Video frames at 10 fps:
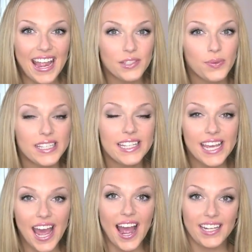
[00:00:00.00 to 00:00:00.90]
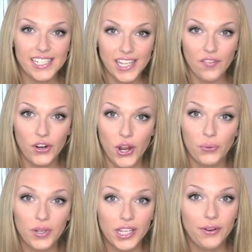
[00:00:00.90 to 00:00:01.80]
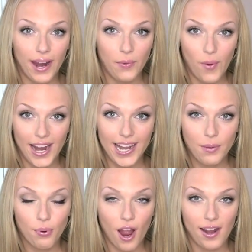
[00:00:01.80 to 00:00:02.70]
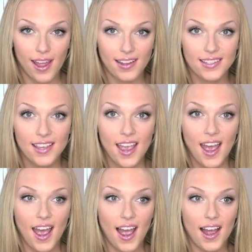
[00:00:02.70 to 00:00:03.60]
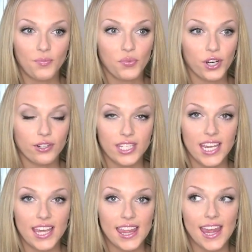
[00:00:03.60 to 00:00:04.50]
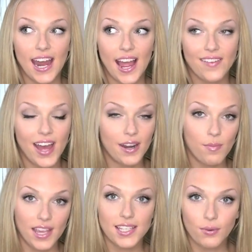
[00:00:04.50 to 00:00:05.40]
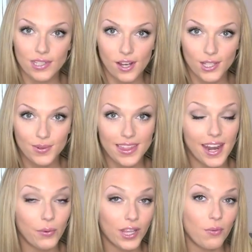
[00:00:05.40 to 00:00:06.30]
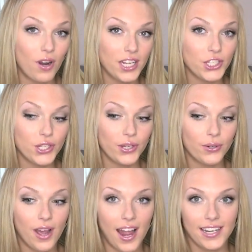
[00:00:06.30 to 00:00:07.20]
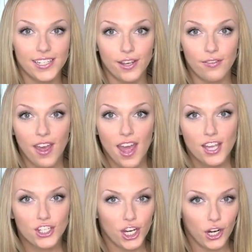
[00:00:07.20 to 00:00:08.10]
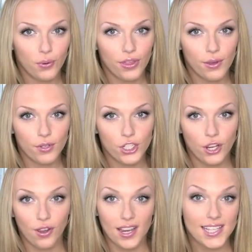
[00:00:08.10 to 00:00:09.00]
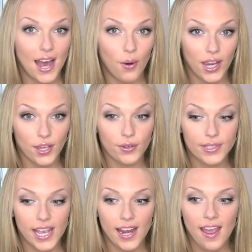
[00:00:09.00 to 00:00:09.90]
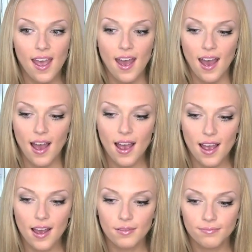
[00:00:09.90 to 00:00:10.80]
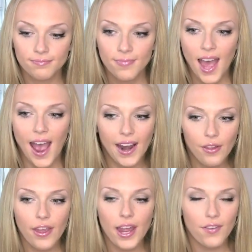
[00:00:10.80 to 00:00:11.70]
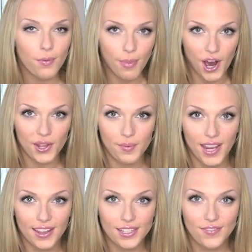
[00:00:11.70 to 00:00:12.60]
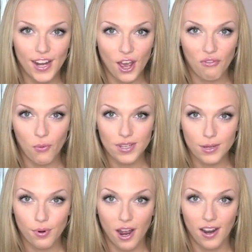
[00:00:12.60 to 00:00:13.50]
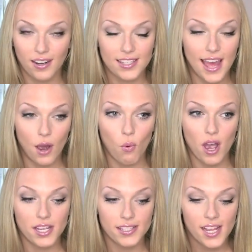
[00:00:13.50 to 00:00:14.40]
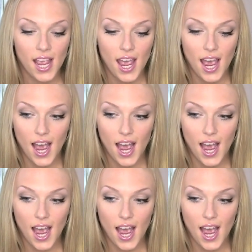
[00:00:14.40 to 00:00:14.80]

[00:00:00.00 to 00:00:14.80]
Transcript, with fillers: Hey guys, recently I discovered a really great whitening product um, for your teeth that I've had amazing results with and I really wanted to kind of share it with you and show you guys how I use it. Um, I don't think I'd even bother making this video if it wasn't a product that was